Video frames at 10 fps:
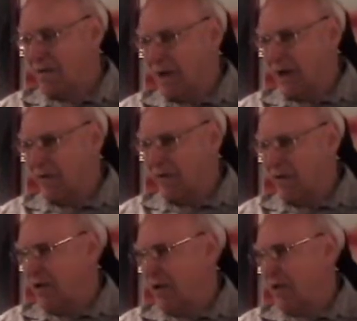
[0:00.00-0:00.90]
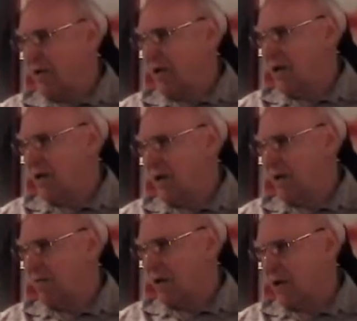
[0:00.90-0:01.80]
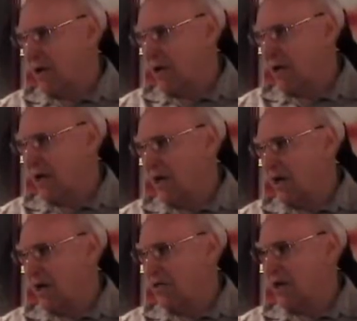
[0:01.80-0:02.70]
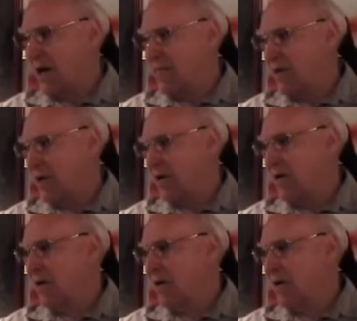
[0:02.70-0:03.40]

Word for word: California, and I worked in an A&R shop there,